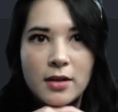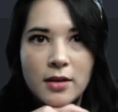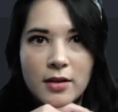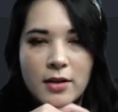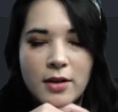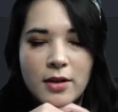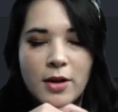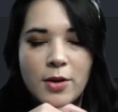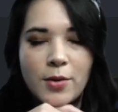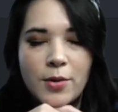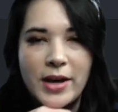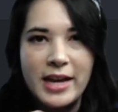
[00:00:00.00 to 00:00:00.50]

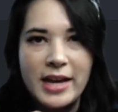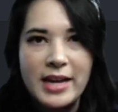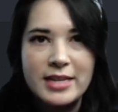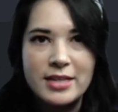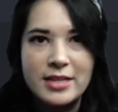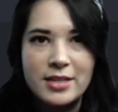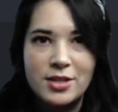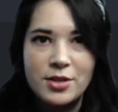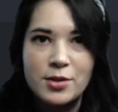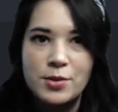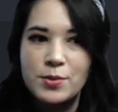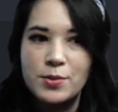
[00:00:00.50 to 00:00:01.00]
Okay,
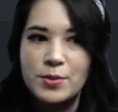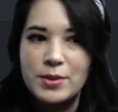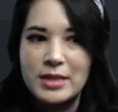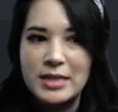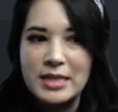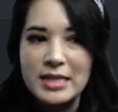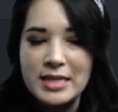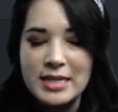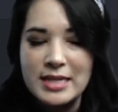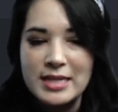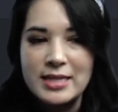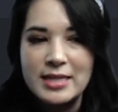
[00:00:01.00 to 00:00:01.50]
so
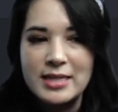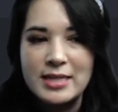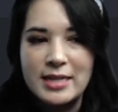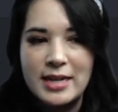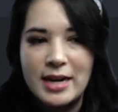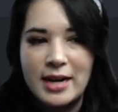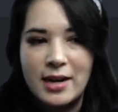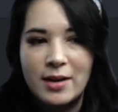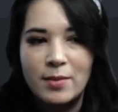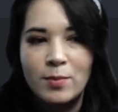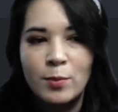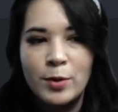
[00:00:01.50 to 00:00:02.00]
this
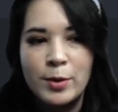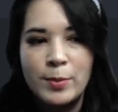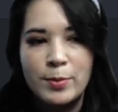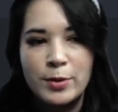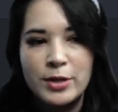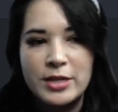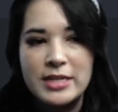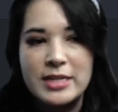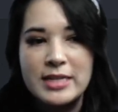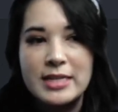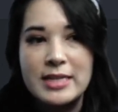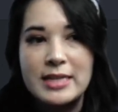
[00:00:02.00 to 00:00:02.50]
time we
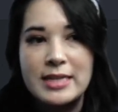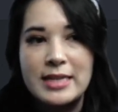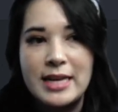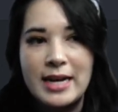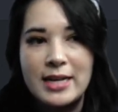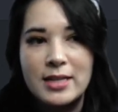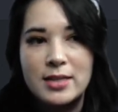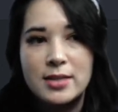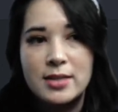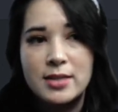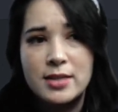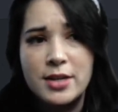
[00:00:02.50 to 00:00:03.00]
printed
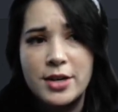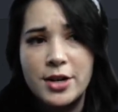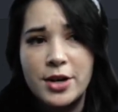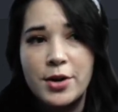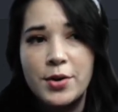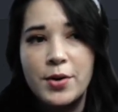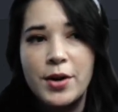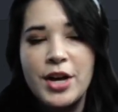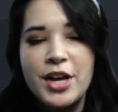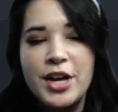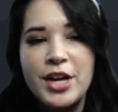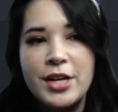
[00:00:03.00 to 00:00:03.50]
that 0.